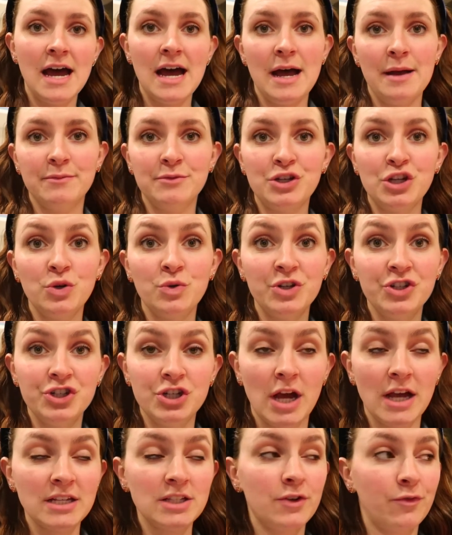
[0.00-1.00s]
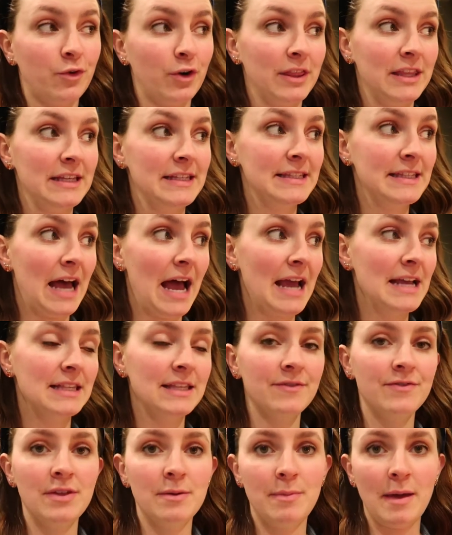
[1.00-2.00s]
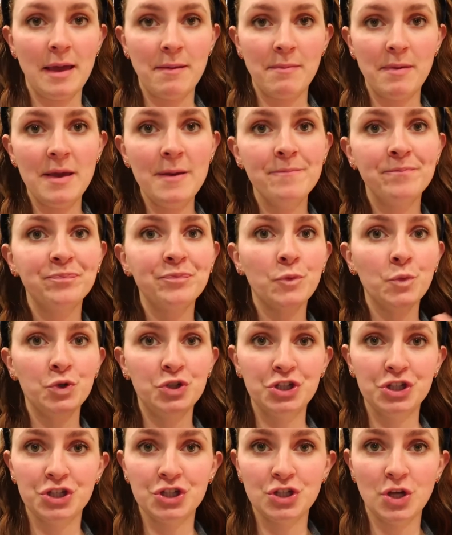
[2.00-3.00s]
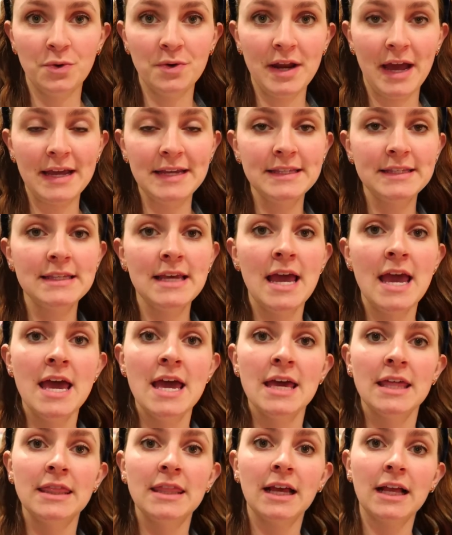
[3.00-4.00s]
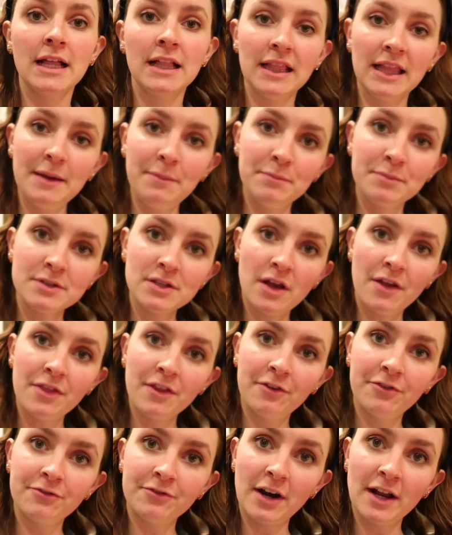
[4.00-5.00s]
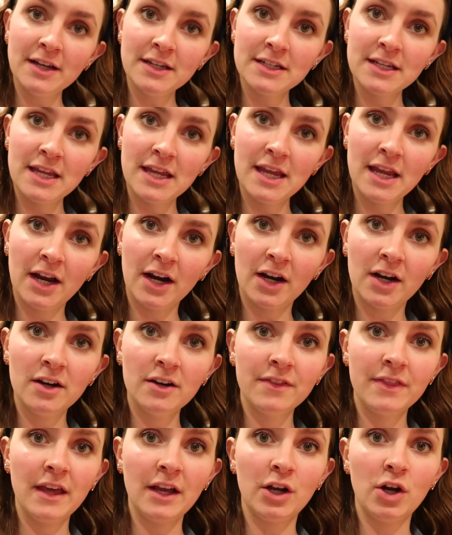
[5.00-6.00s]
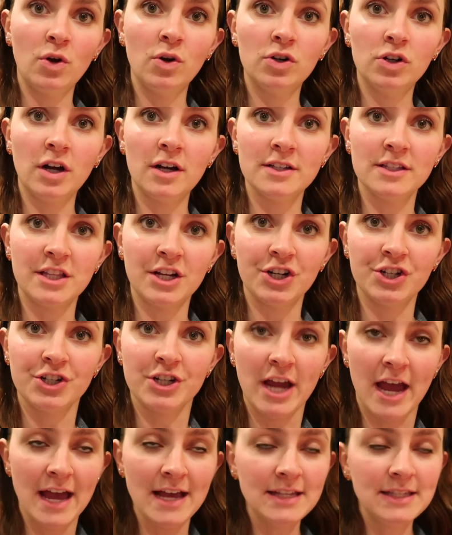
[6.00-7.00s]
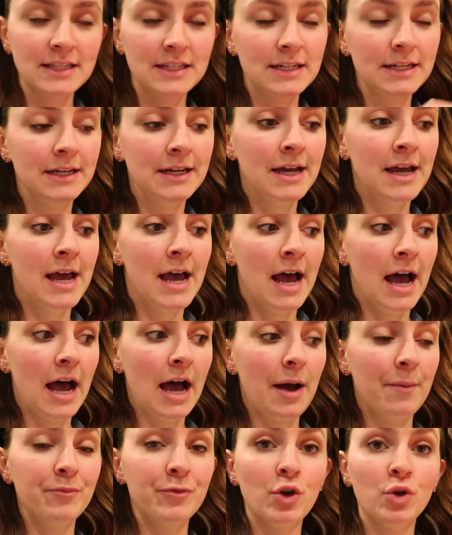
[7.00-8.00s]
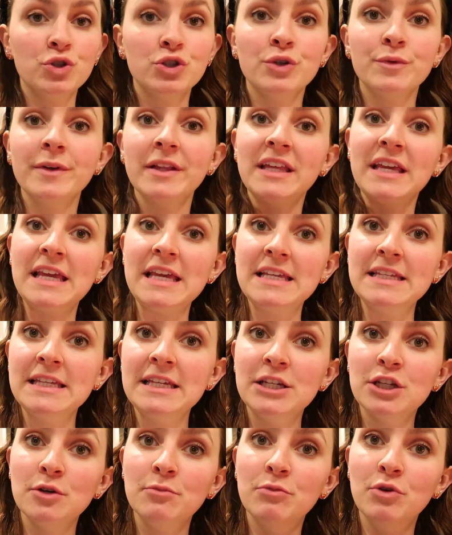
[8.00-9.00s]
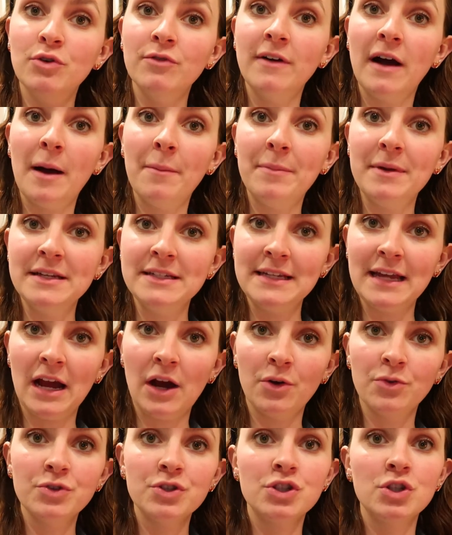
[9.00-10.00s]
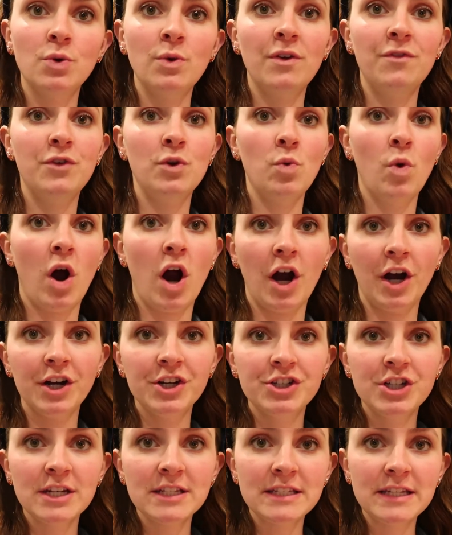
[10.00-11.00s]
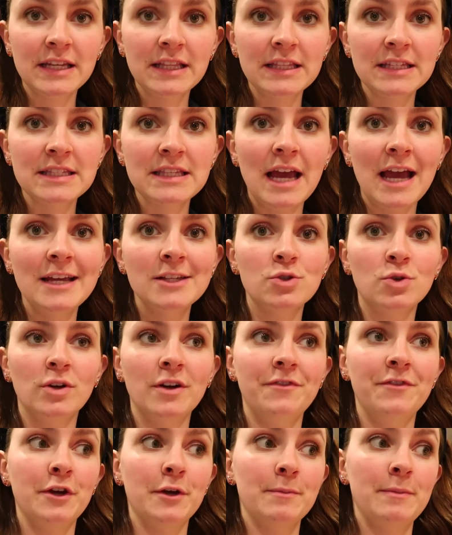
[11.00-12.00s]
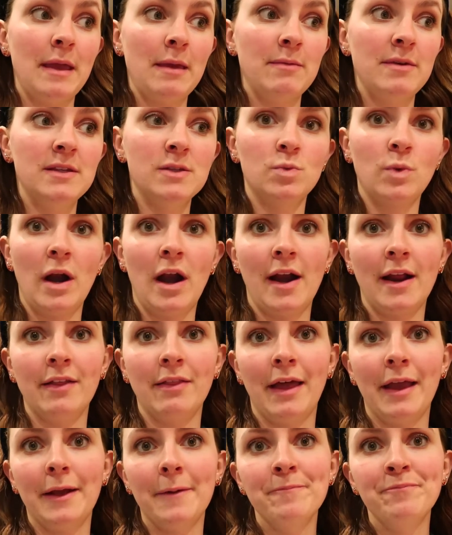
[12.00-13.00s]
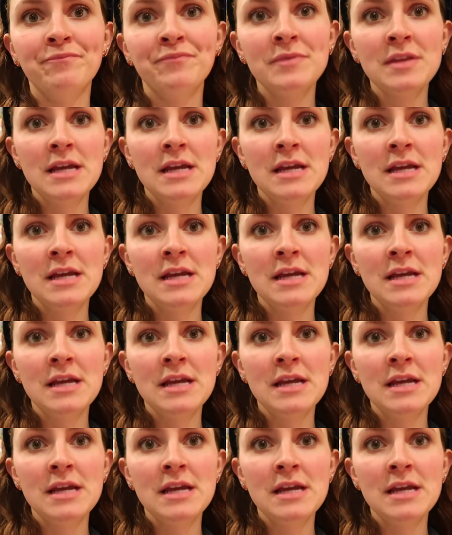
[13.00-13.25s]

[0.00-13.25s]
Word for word: um, to adjust for the size of the baby which is so nice the clips on the front here that go across their chest um, those are really easy to move up and down so if you are adjusting the size or if your baby's wearing like